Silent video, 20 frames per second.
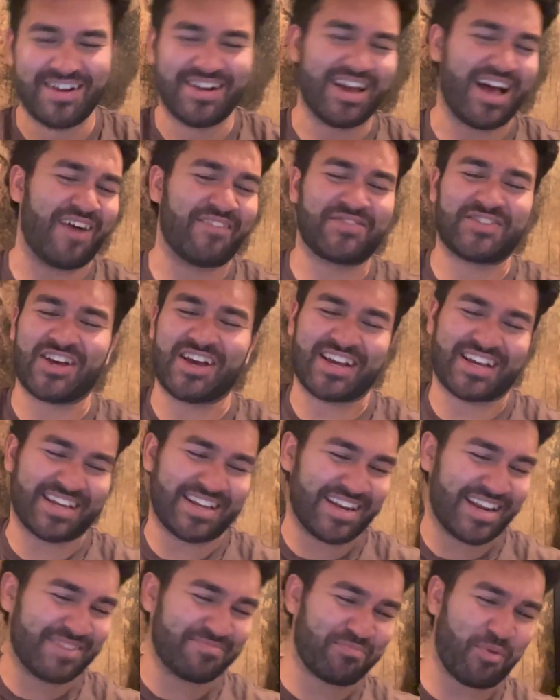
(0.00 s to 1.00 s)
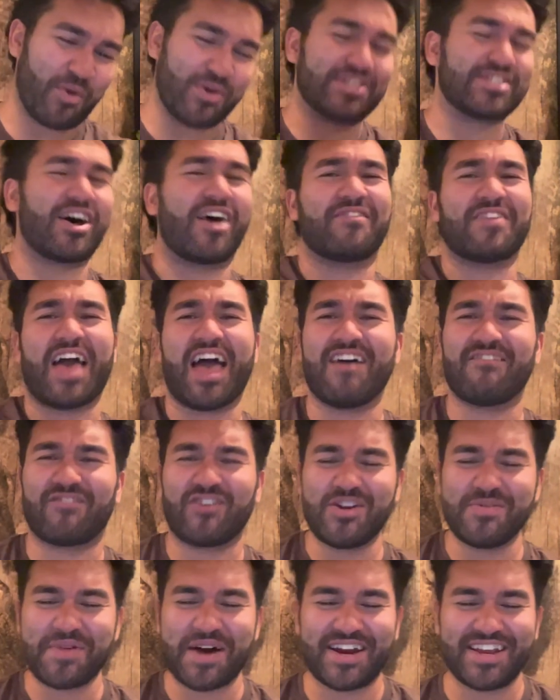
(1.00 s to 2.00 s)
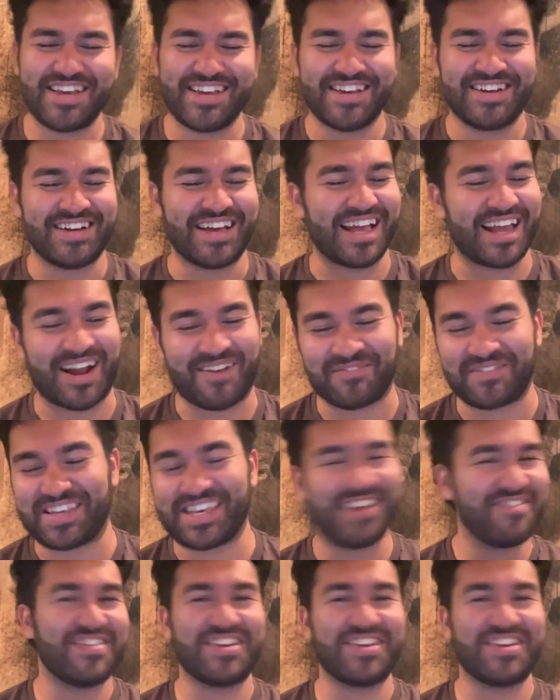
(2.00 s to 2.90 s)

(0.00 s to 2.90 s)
I've taken points off everybody, and I've given